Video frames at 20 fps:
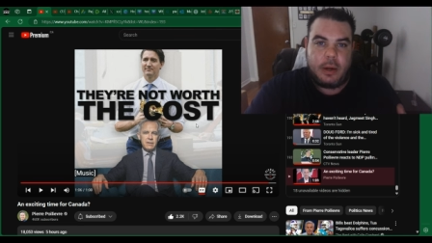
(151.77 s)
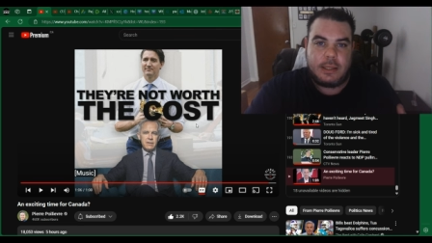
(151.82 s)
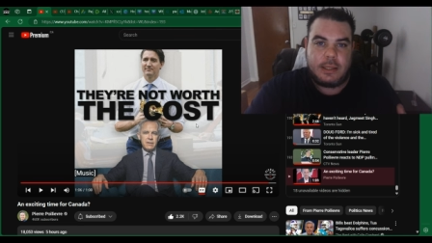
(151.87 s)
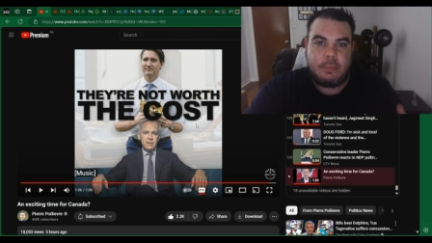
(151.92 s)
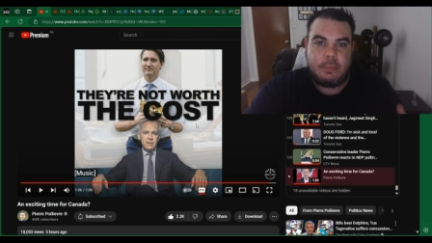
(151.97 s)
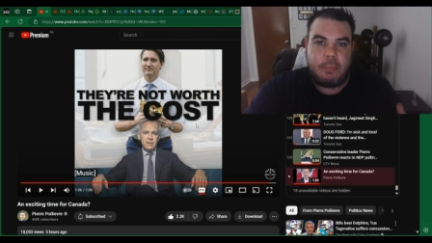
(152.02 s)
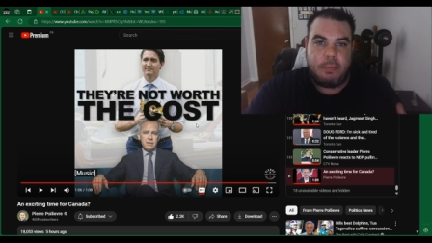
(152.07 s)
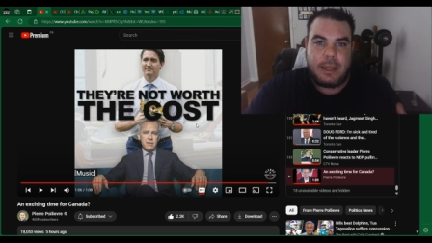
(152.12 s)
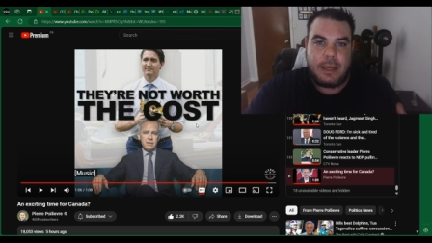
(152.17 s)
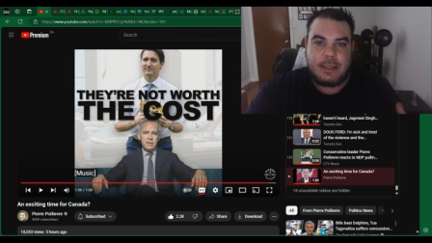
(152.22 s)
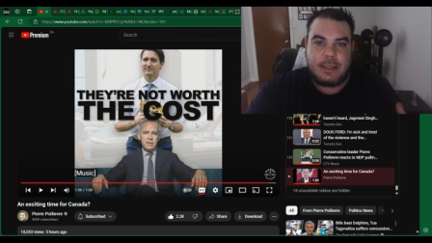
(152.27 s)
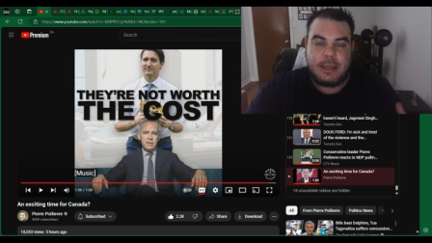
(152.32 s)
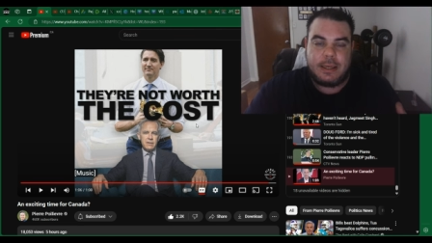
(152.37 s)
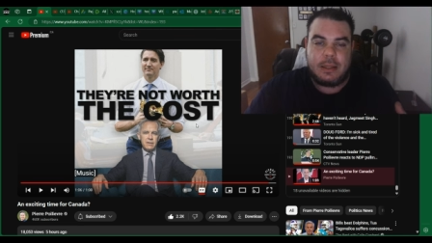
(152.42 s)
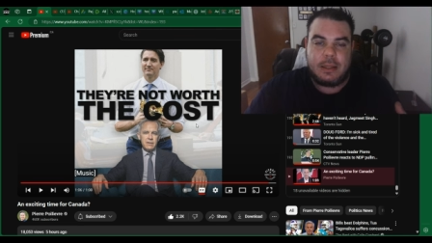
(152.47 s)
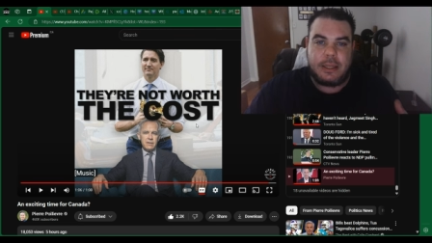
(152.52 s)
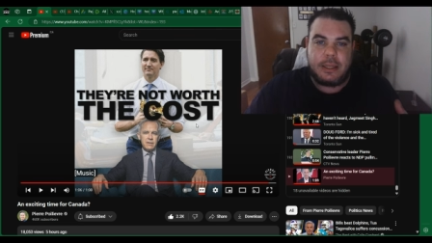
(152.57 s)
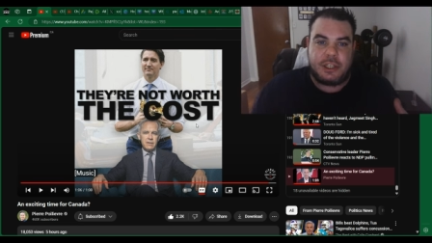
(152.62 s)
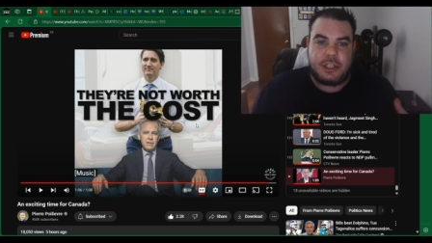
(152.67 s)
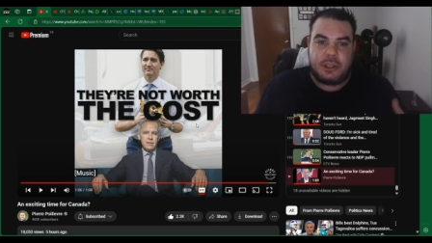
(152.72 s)
It's
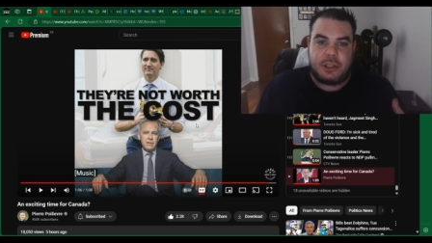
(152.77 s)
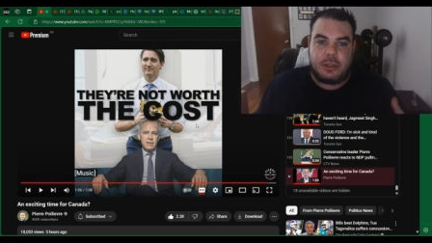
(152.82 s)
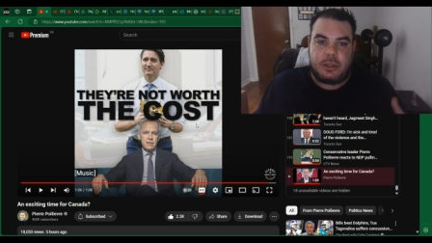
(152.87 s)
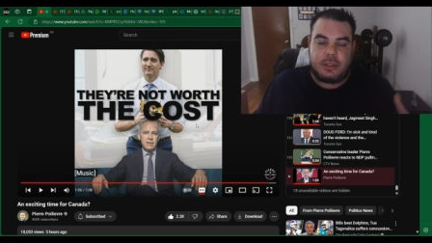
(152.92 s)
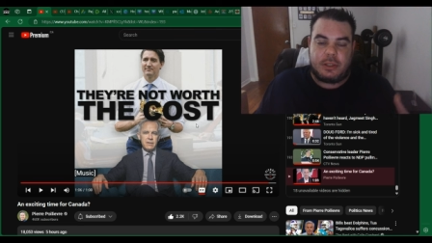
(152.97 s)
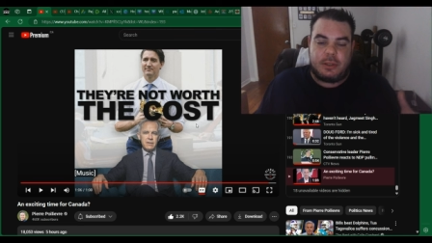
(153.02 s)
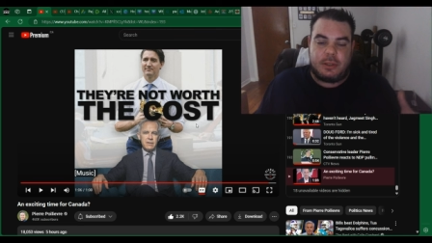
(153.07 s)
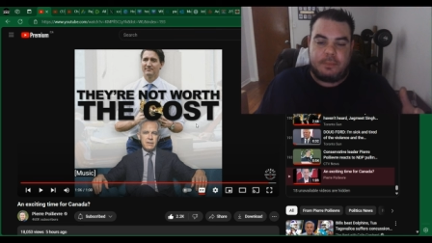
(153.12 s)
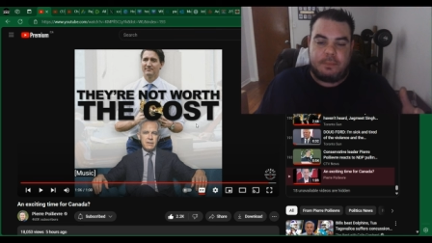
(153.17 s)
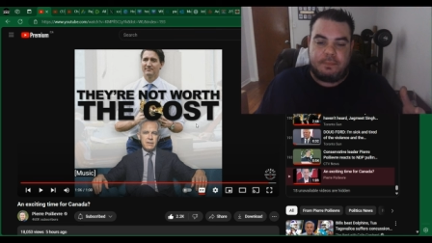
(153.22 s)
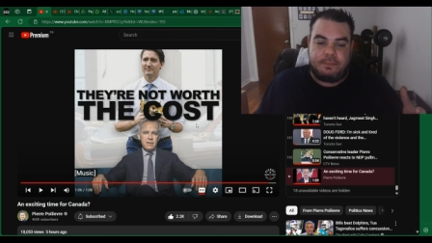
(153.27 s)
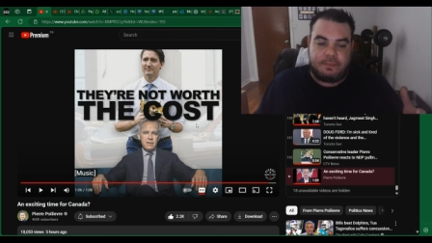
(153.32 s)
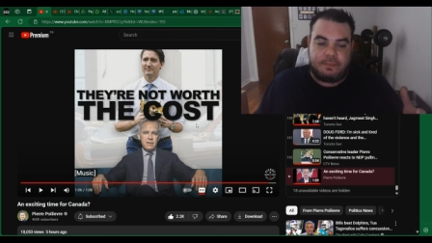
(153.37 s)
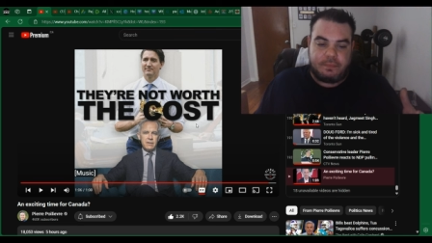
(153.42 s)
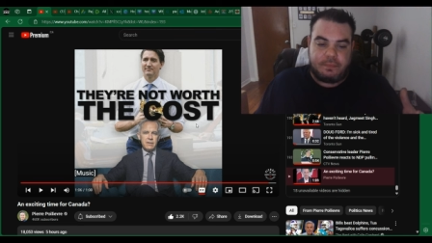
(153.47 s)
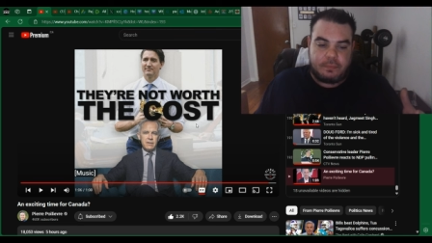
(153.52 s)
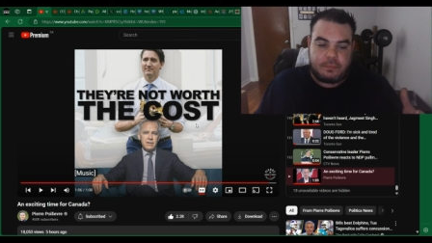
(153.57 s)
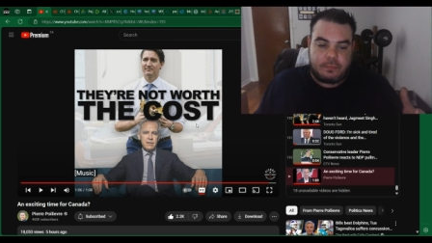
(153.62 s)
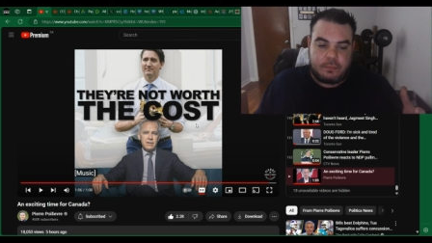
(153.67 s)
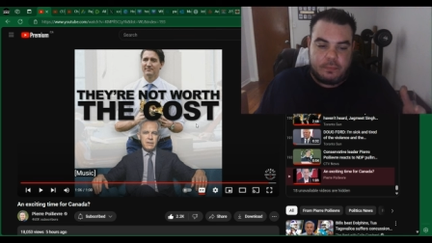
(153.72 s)
basically just
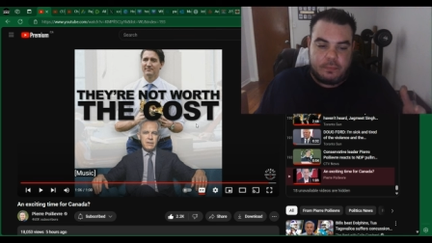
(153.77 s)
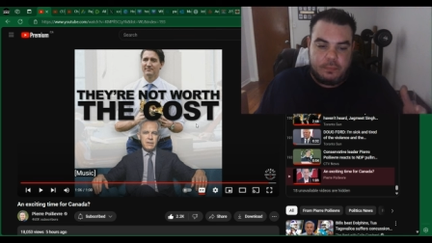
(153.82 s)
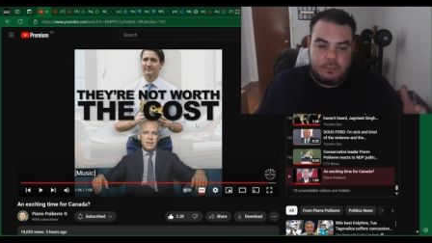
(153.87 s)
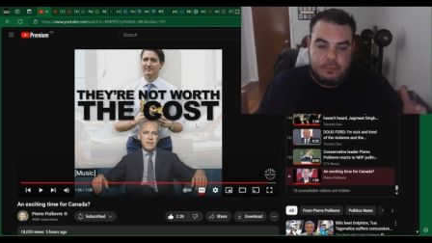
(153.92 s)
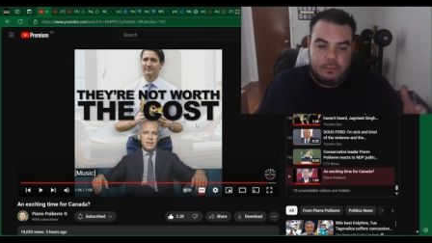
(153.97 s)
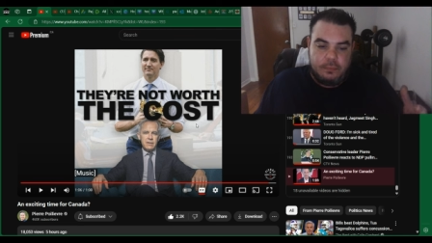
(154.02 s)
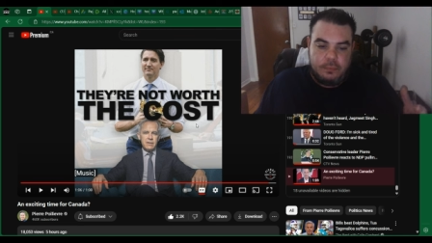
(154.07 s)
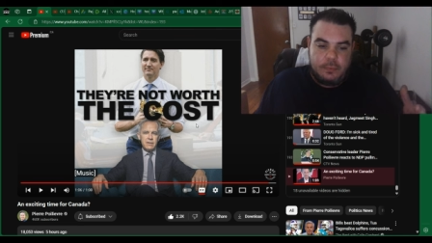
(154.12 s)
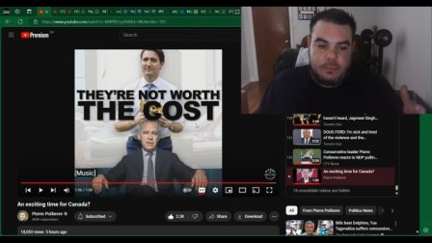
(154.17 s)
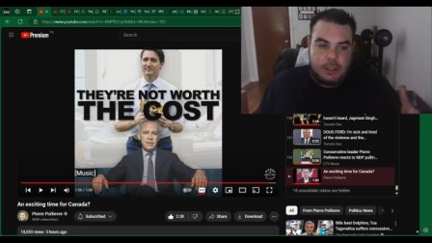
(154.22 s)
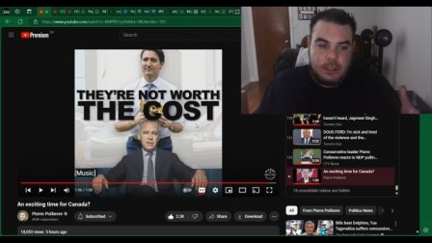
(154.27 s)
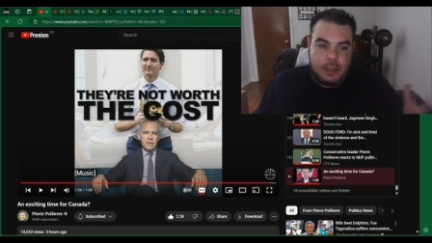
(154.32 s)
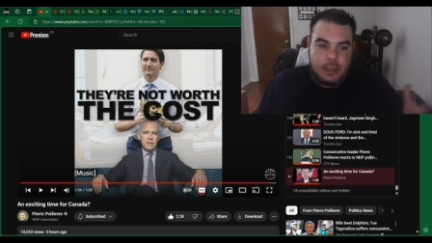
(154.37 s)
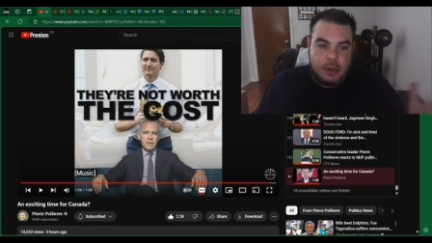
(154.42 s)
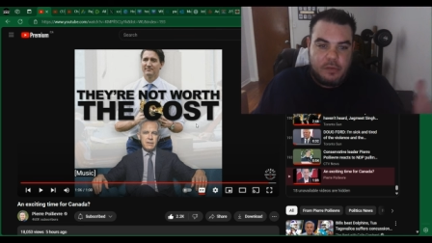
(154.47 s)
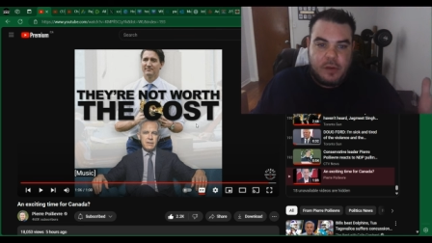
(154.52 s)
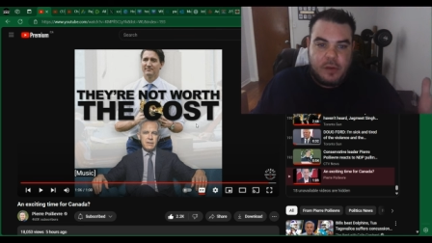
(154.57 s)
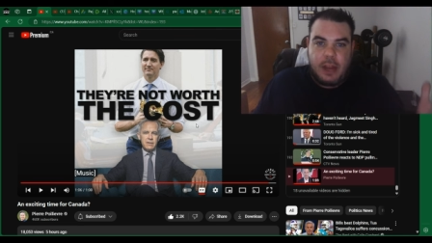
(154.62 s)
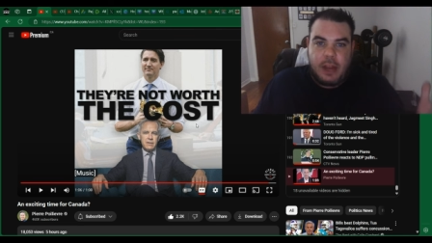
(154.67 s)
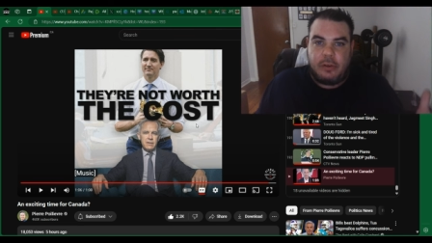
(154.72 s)

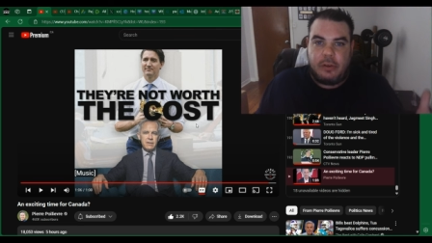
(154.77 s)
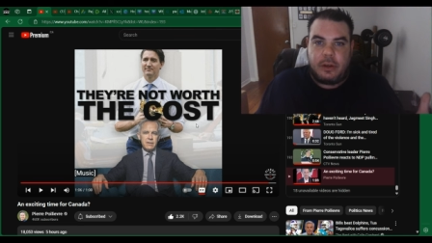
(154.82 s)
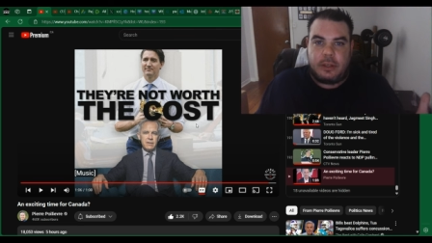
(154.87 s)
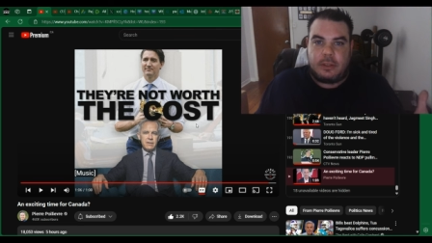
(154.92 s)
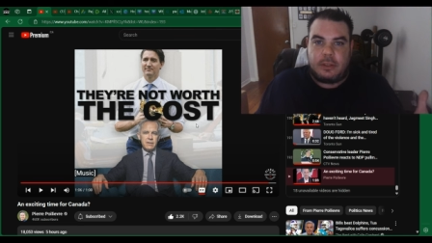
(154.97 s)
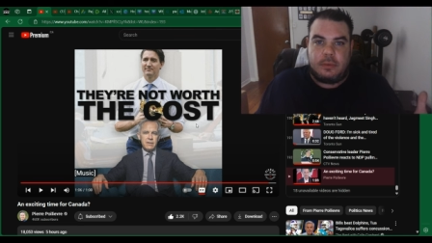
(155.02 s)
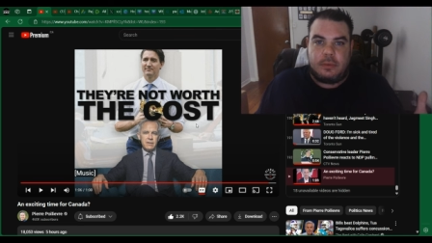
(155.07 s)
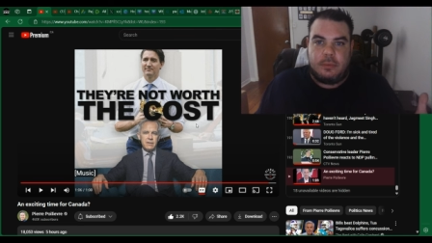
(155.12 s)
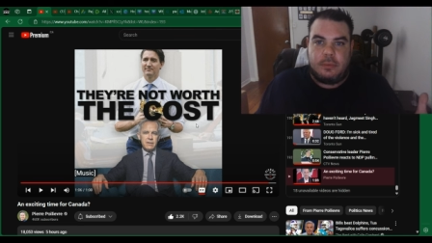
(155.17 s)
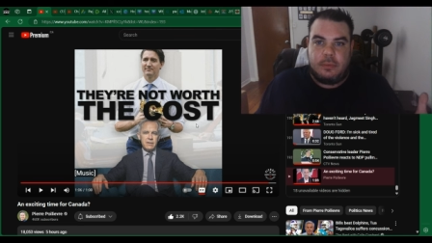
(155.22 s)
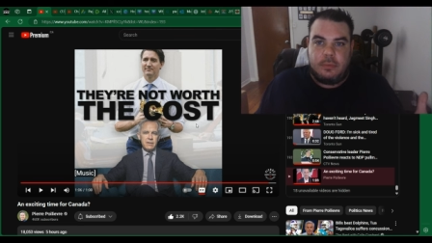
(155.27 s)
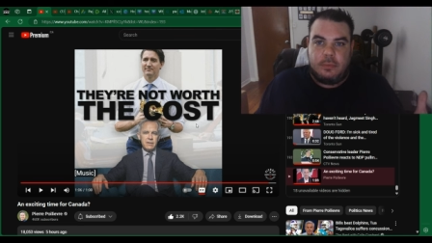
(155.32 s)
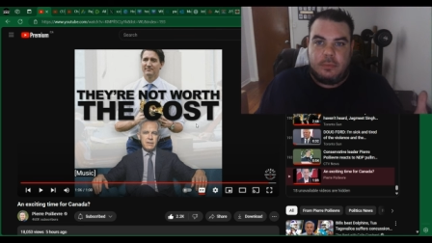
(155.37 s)
a virus.